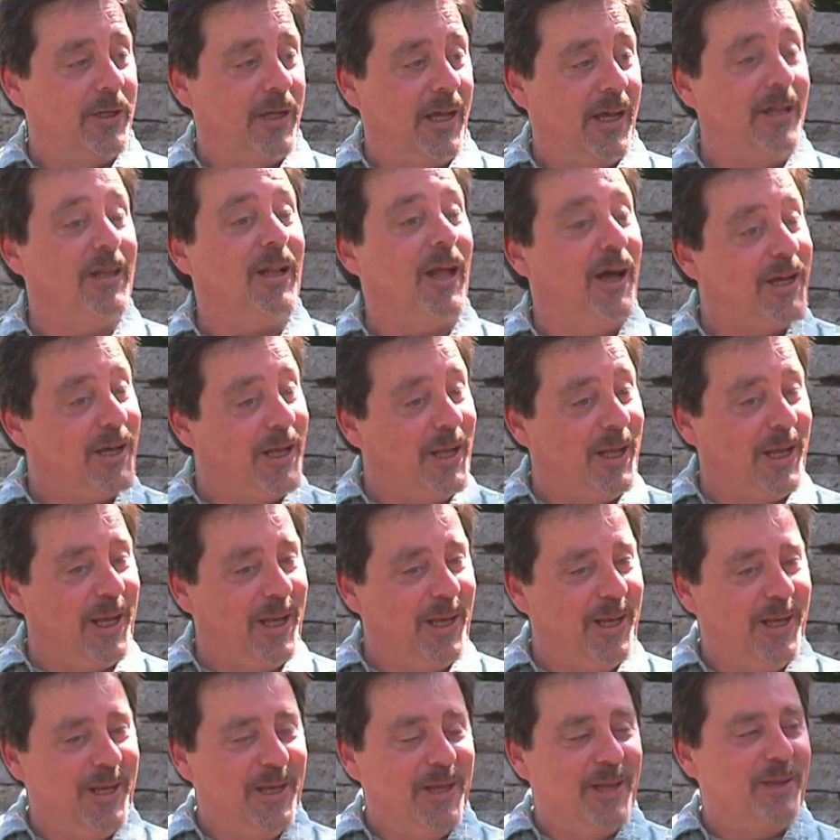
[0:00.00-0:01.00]
And
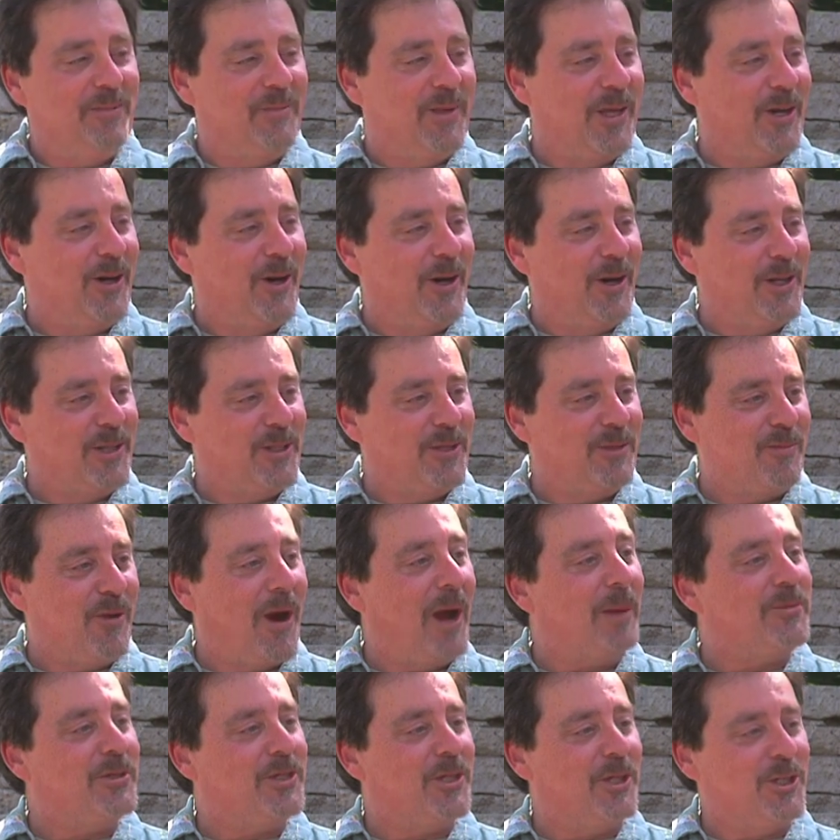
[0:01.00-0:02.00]
luckily, because
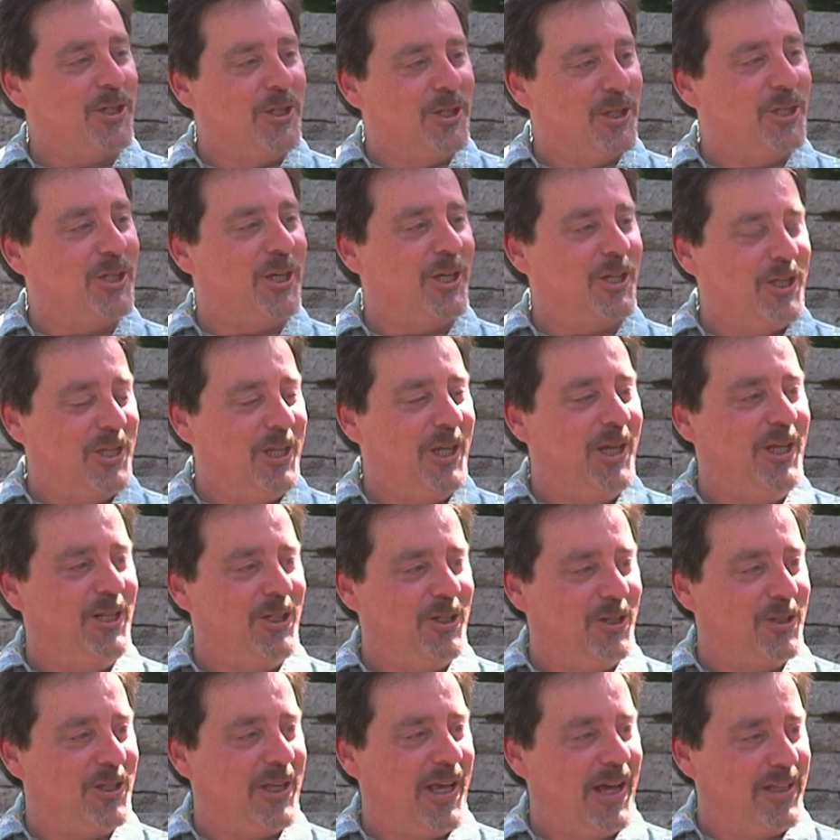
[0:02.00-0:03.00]
Proposition 16
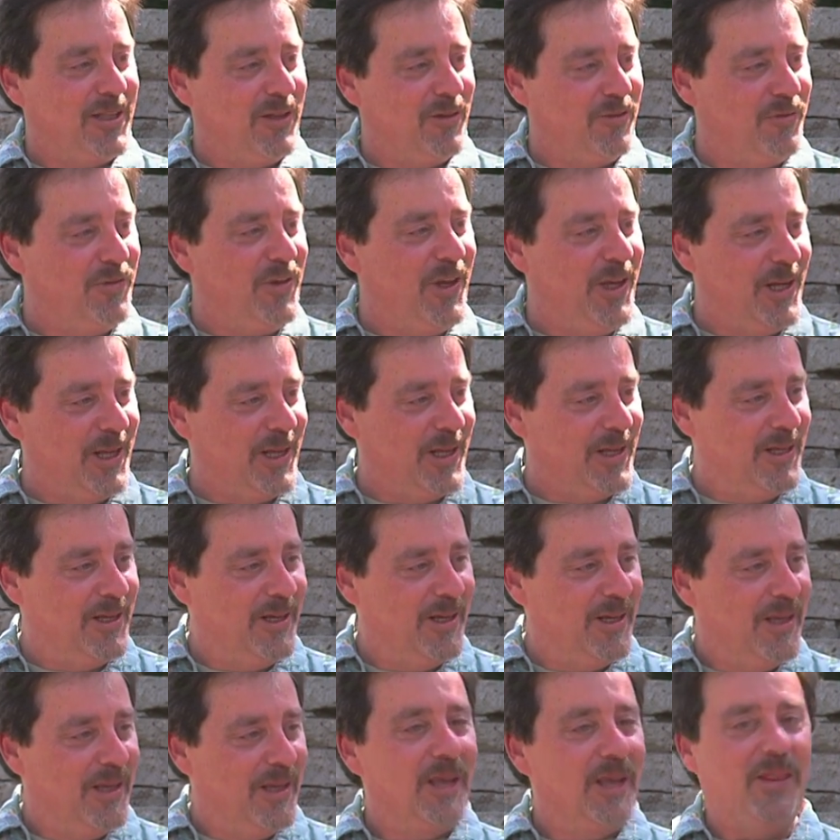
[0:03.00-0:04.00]
just got defeated,
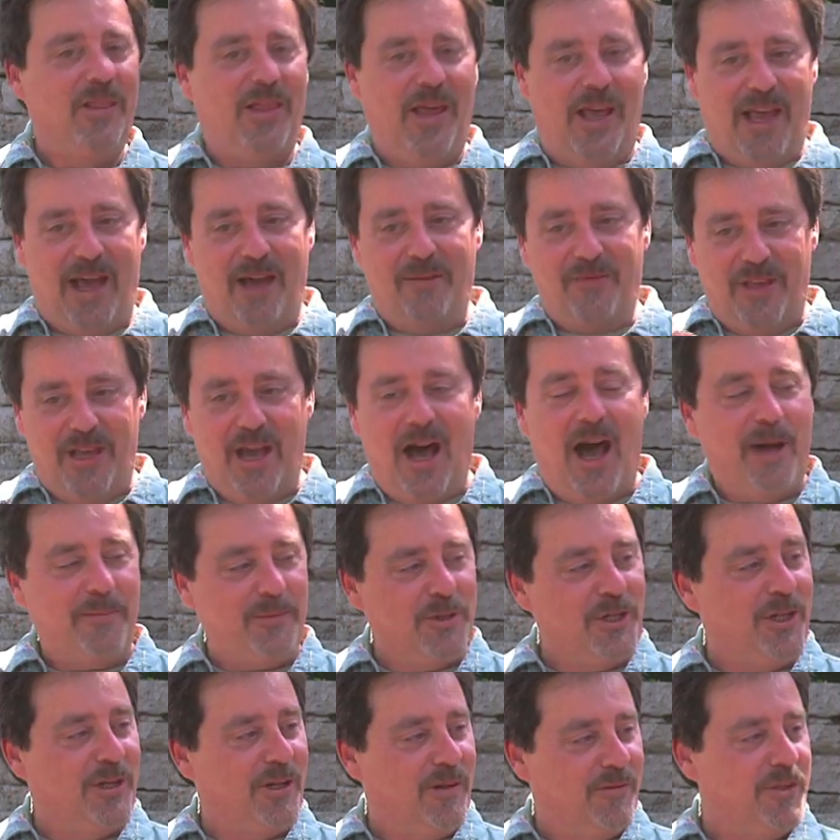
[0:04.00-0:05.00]
they have the
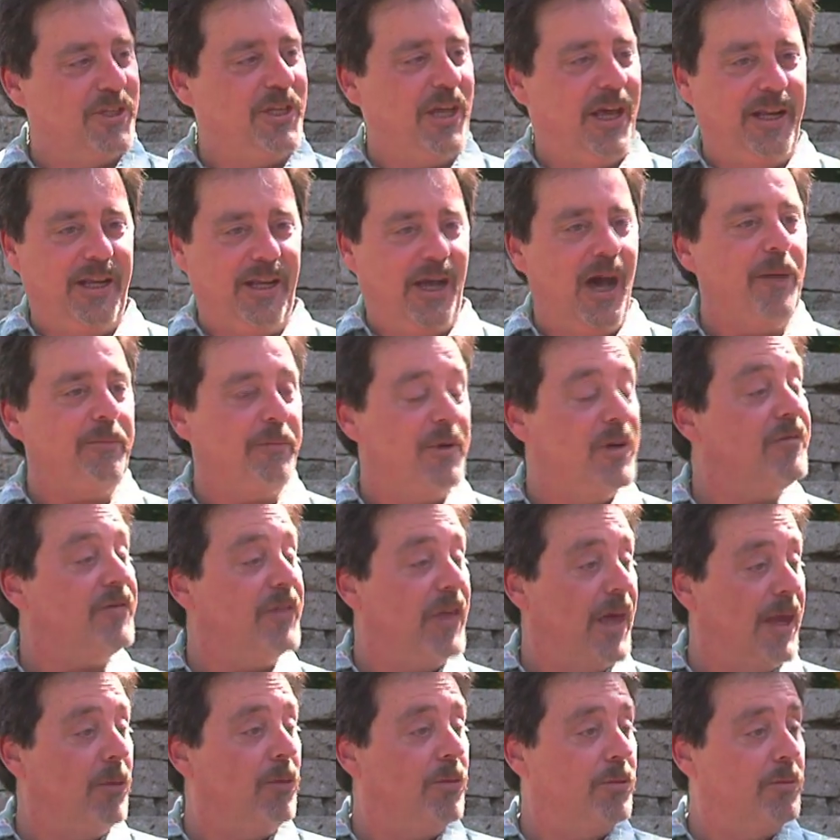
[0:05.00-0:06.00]
option of setting up, if
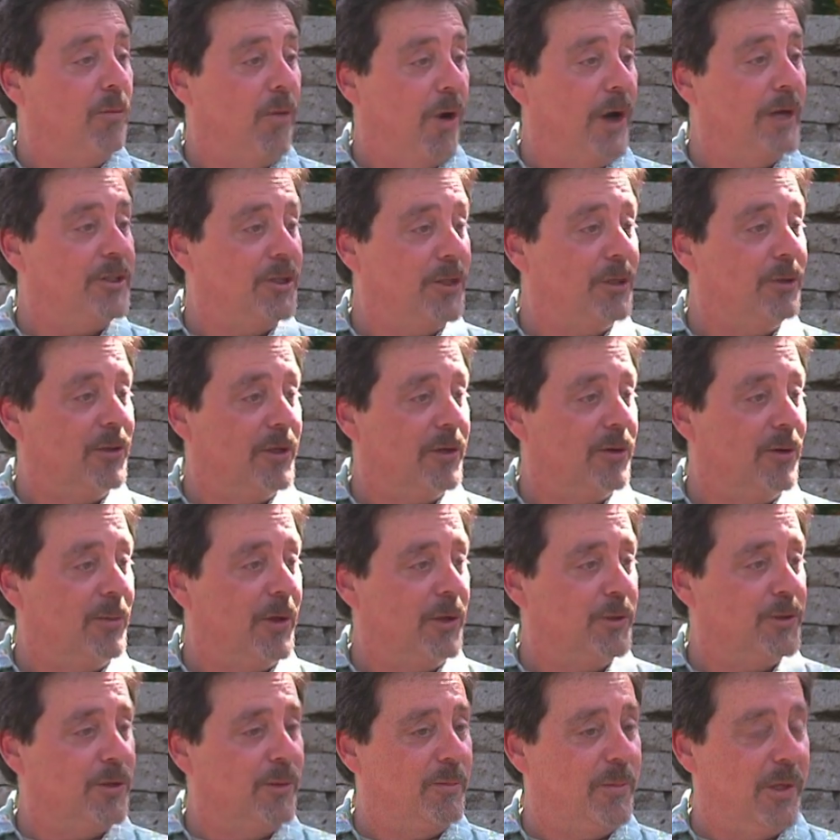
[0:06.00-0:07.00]
they want to in
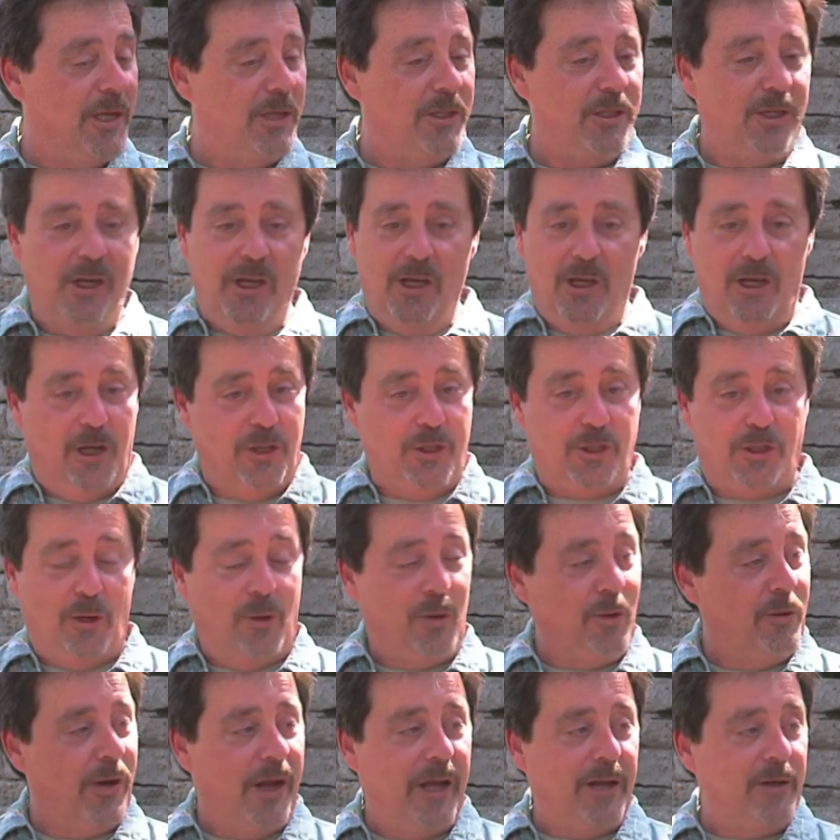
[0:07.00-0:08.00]
Hermosa Beach, a
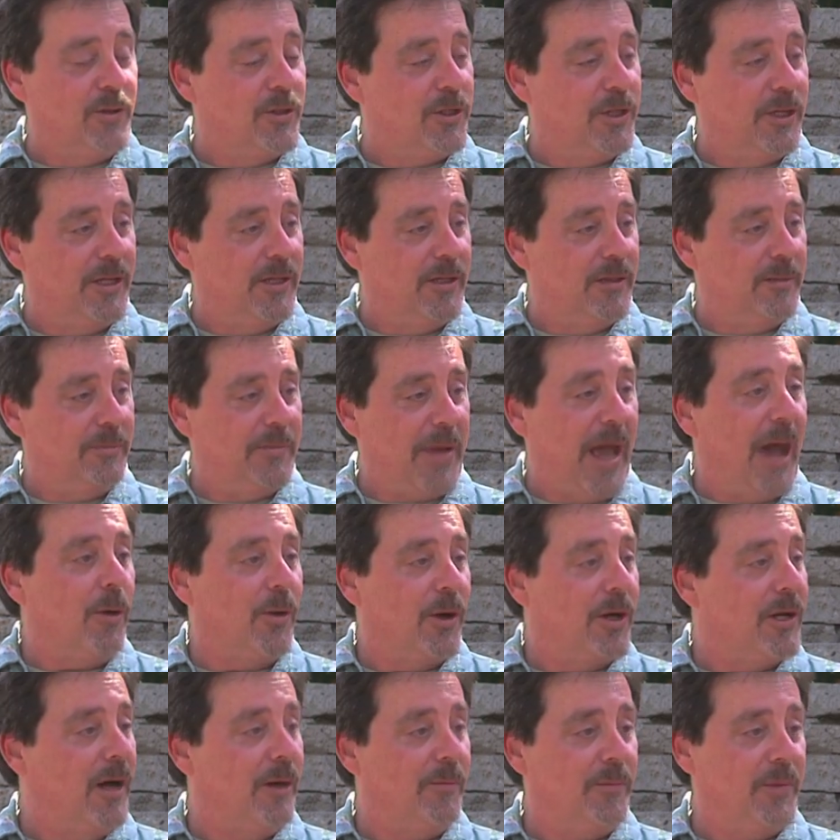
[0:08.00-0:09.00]
solar energy
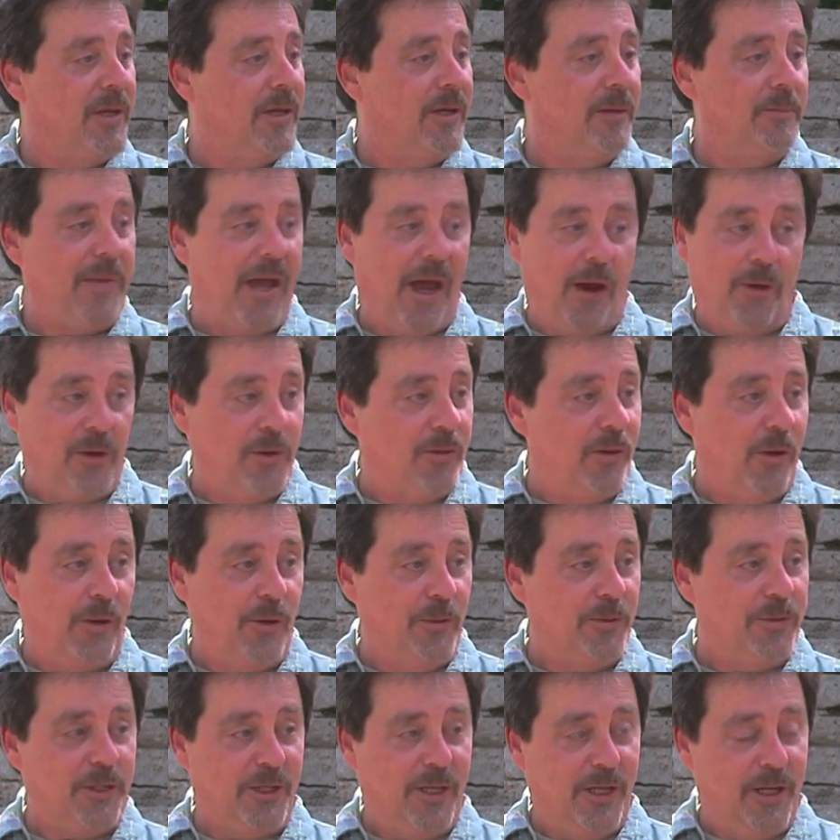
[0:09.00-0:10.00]
power company and powering the
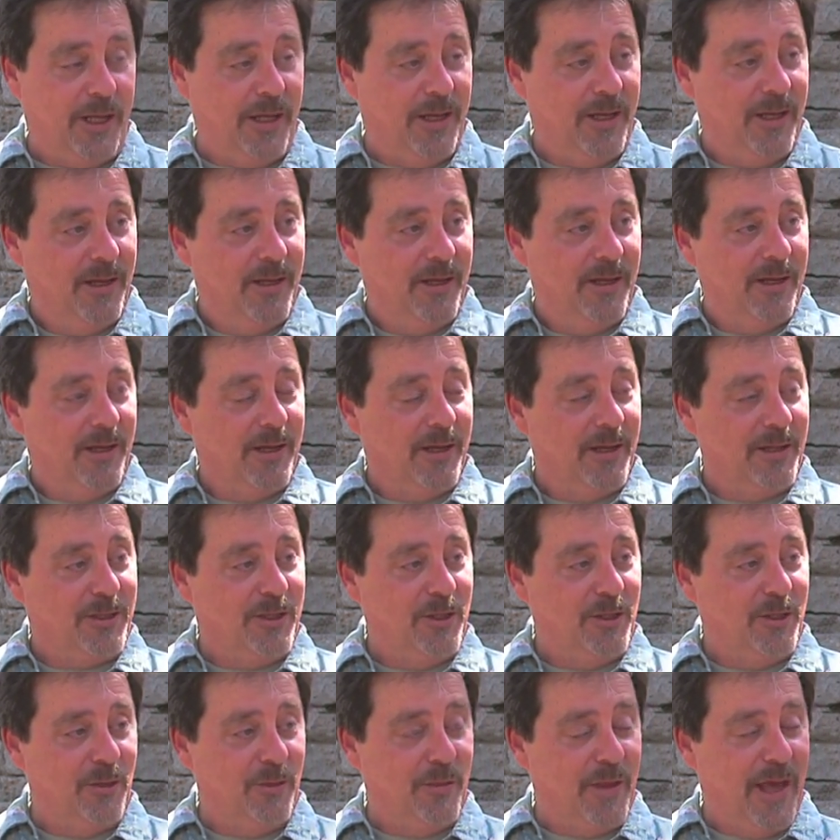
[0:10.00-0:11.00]
whole city
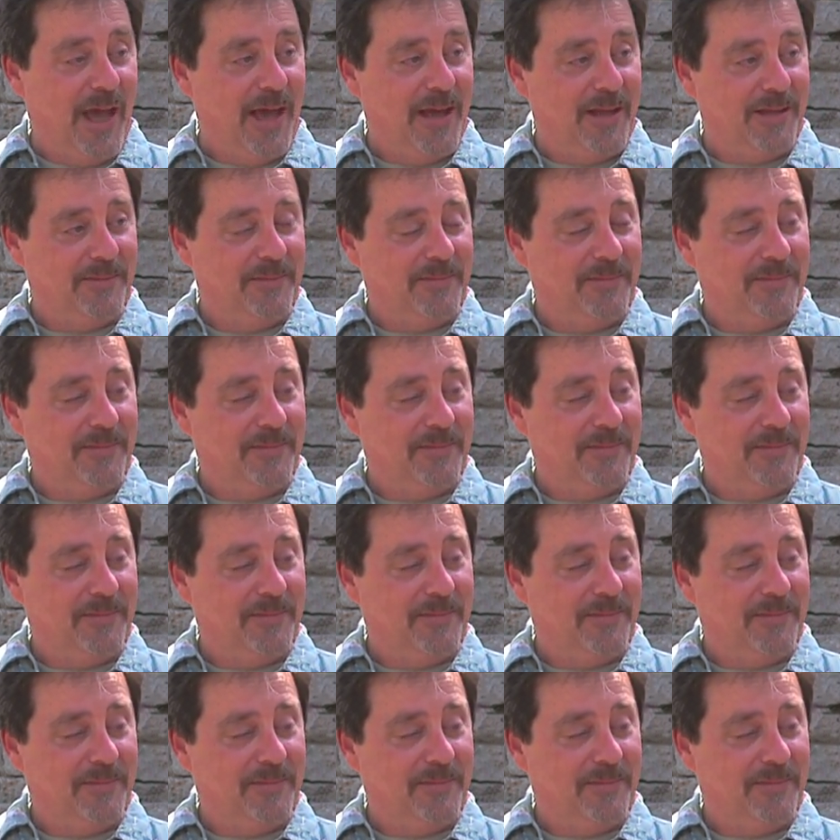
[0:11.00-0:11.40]
to do that.